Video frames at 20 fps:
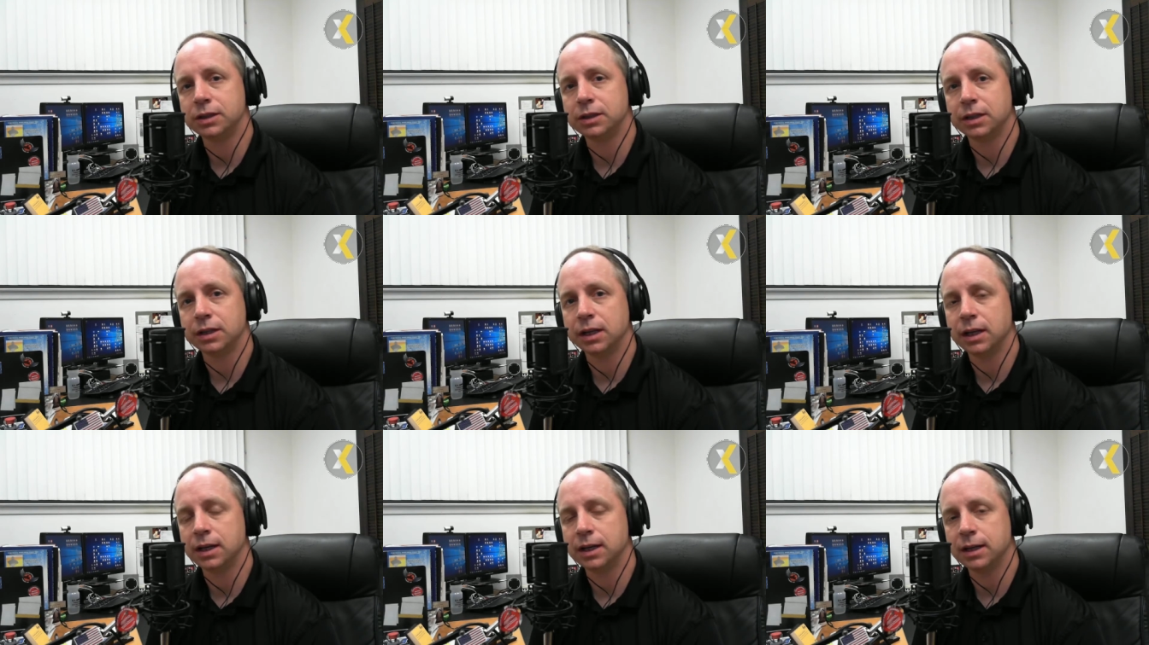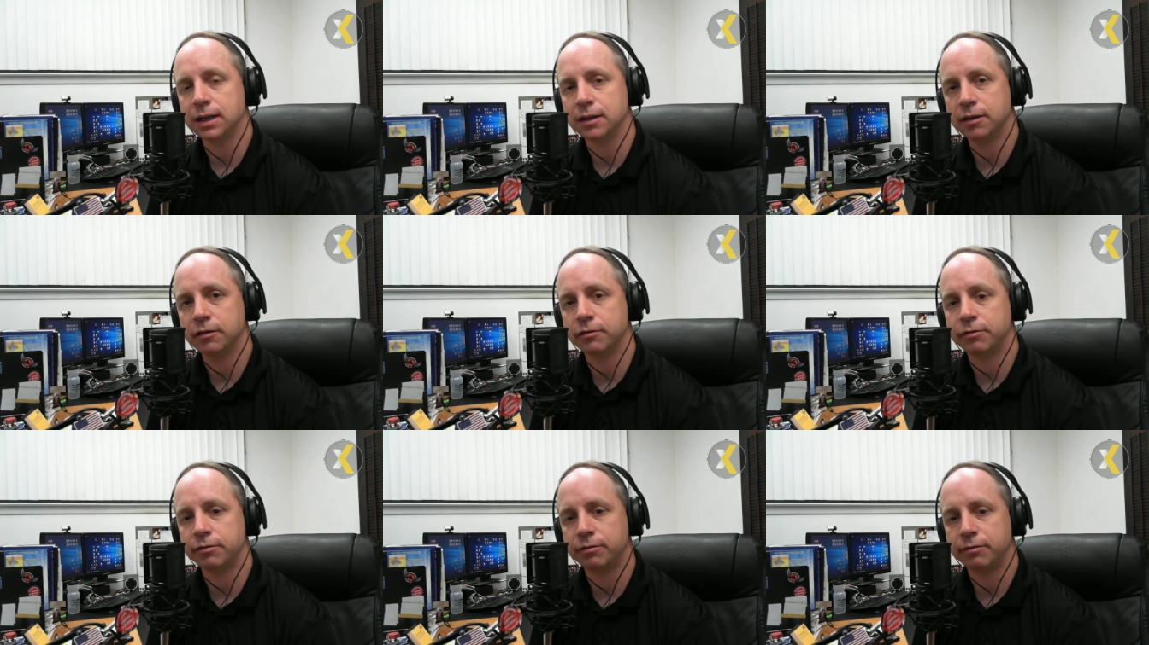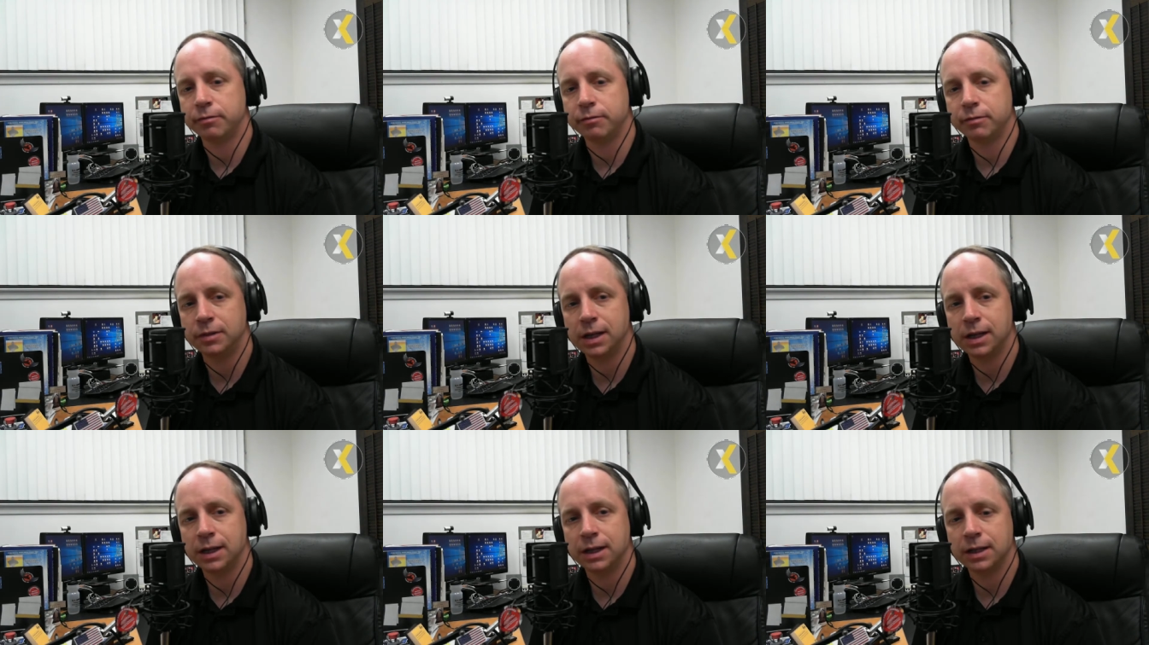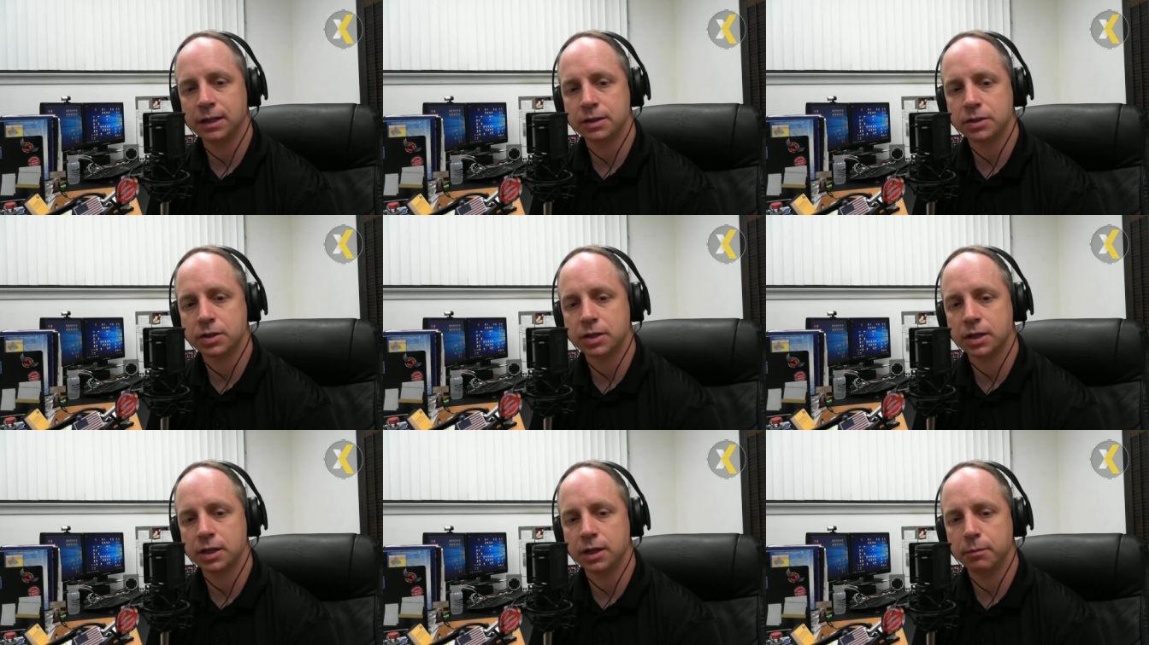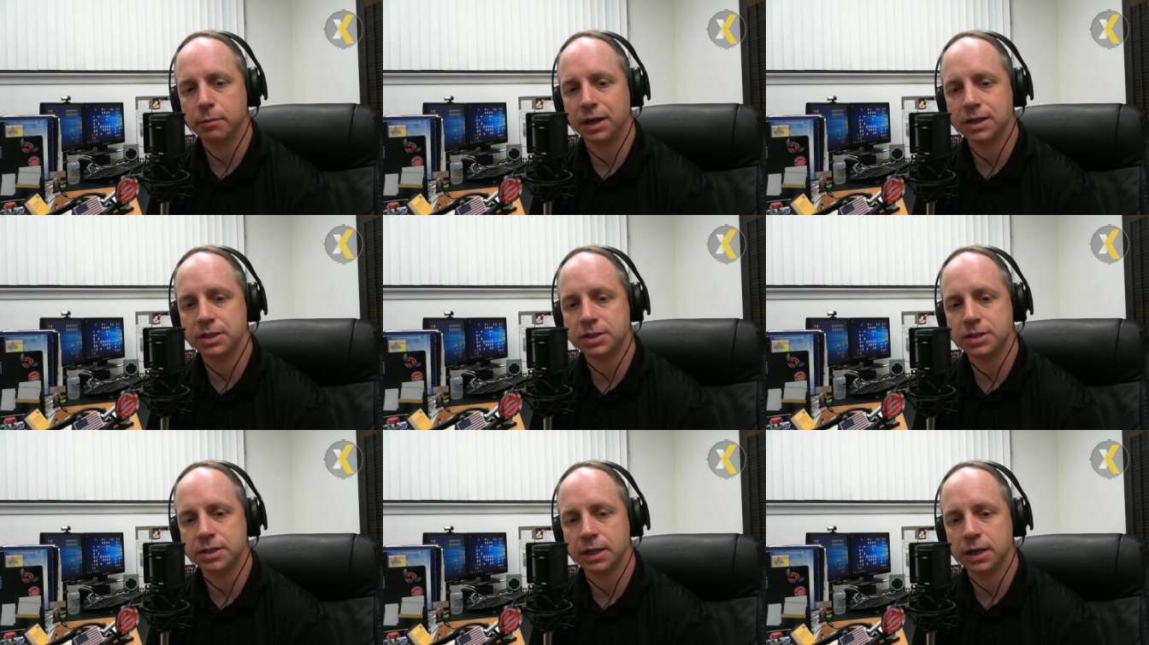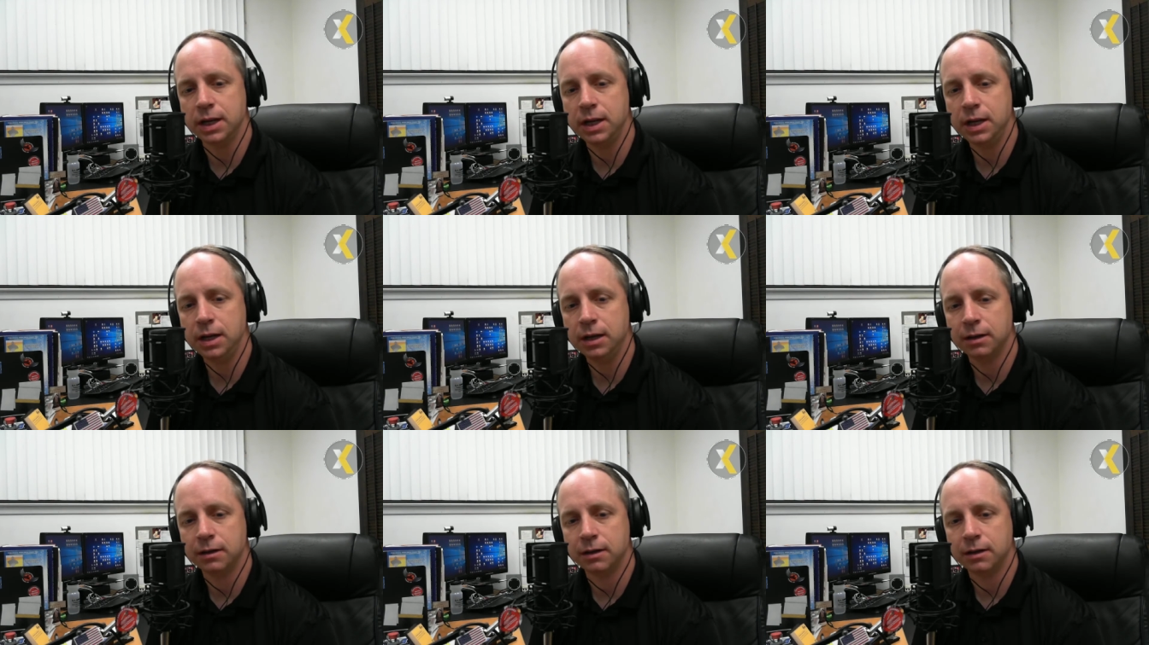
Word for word: that have taken city by city